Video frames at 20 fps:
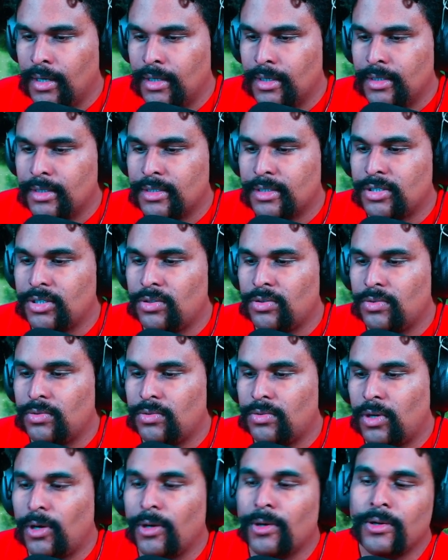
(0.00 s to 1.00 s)
So,
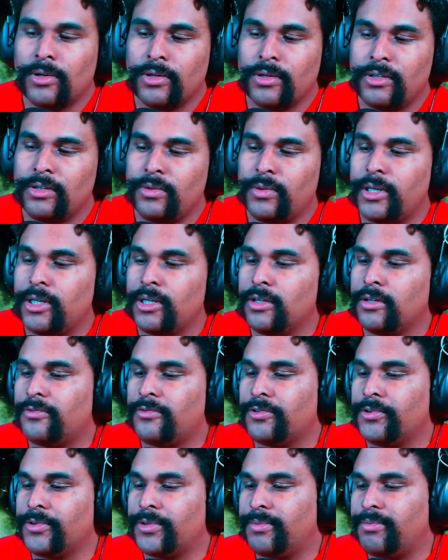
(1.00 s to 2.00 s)
are you here for
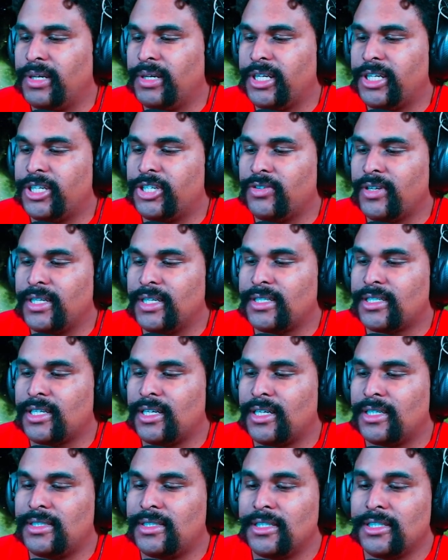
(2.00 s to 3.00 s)
the big
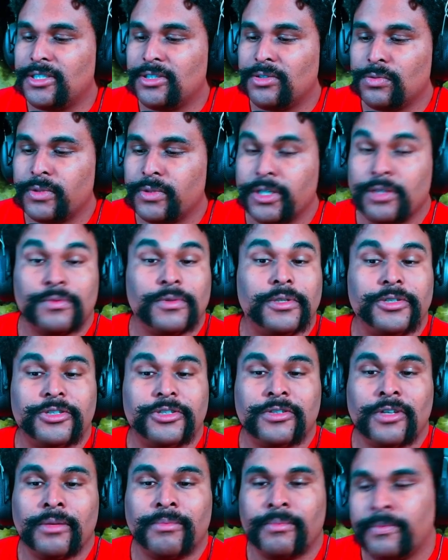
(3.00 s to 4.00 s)
transcontinental railroad
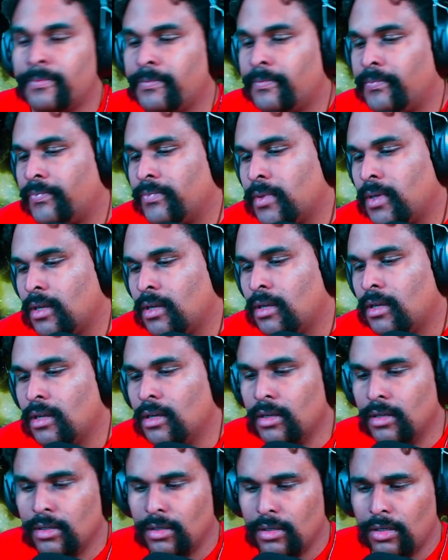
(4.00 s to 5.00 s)
trip?
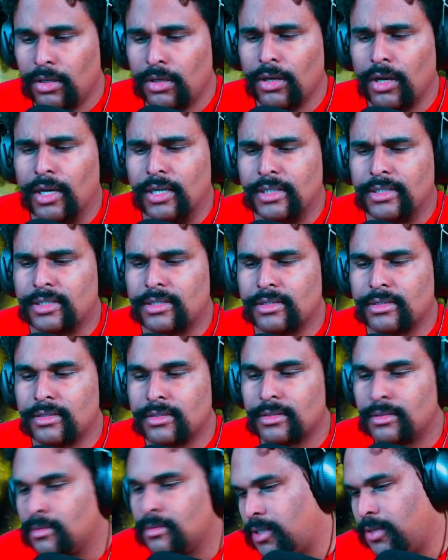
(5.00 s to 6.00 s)
Yes,
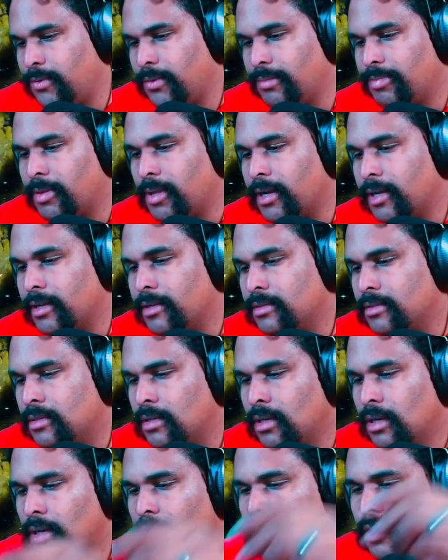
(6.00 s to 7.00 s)
he replied.
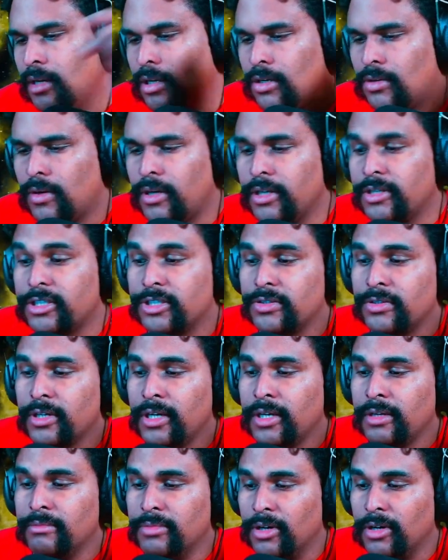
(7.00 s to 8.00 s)
Quite the
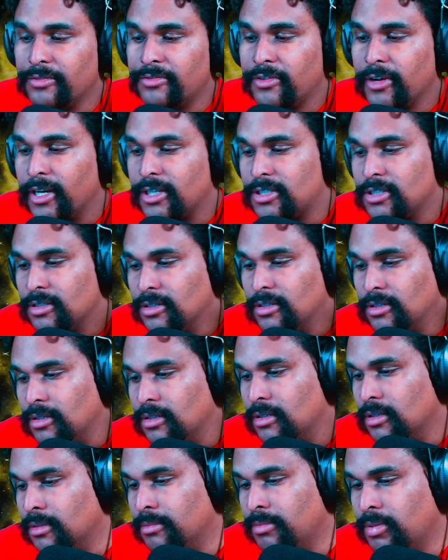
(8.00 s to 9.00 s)
train buff, actually,
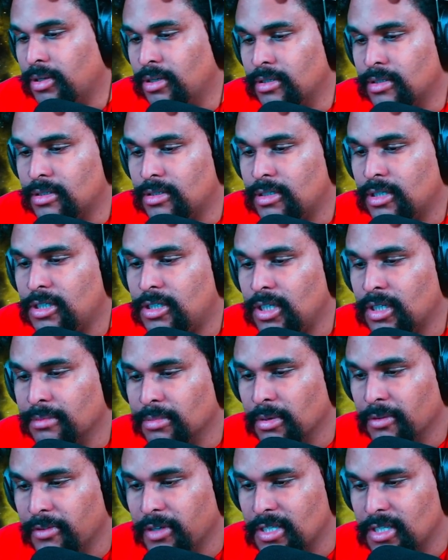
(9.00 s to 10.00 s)
but teaching
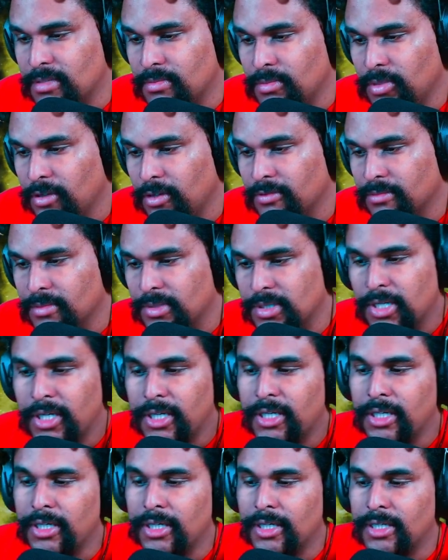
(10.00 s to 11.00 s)
prevents me from
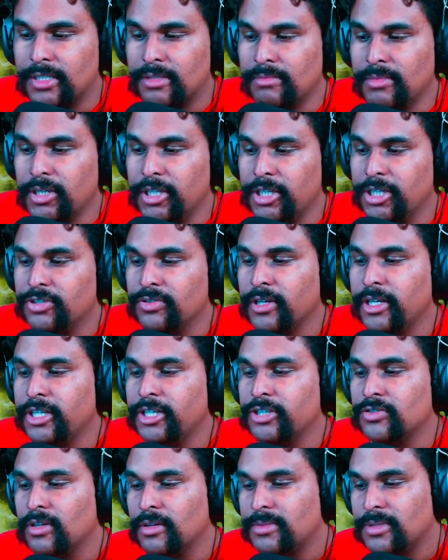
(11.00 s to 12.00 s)
taking as many train
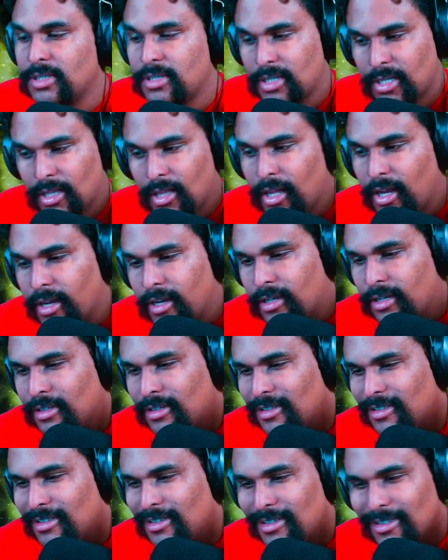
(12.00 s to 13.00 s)
trips as I'd like.
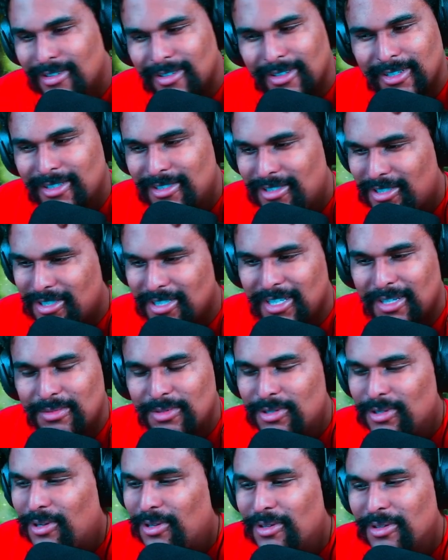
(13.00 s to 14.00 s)
It just keeps
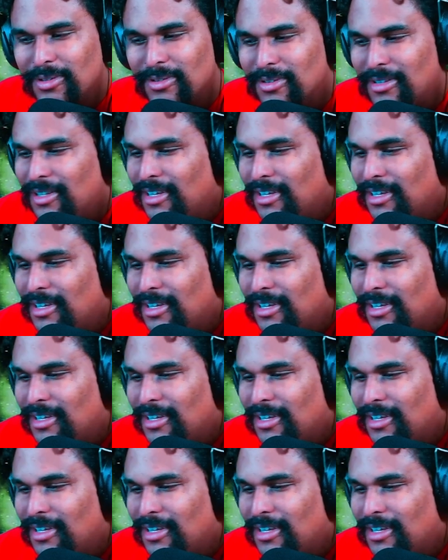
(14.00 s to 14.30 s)
going, dude.